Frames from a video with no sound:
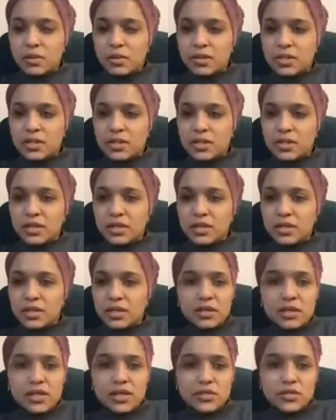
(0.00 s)
with these
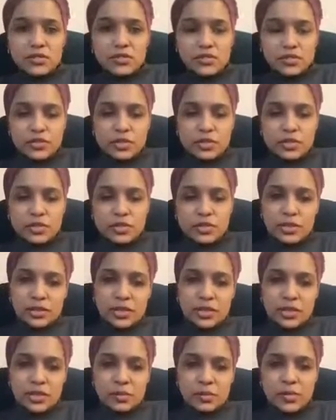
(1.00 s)
lesions that are a
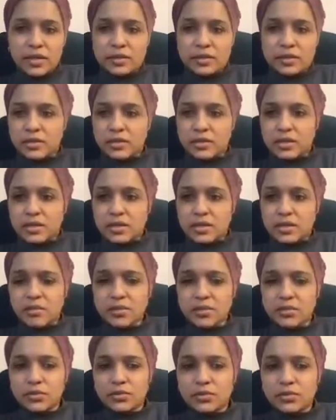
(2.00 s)
little bit in the
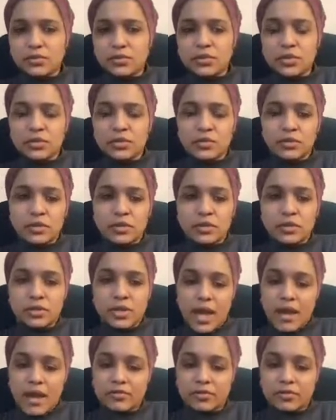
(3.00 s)
middle, you
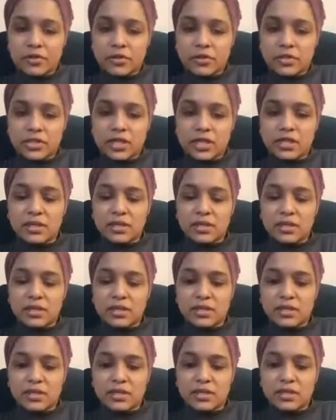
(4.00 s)
haven't got anything
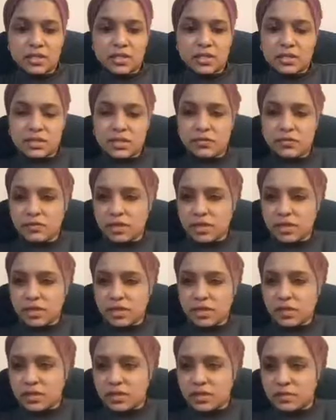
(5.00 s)
definitive to say it's definitely a
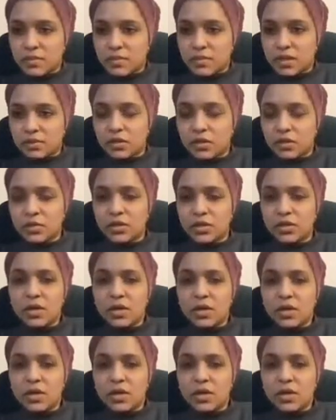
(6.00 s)
malignant melanoma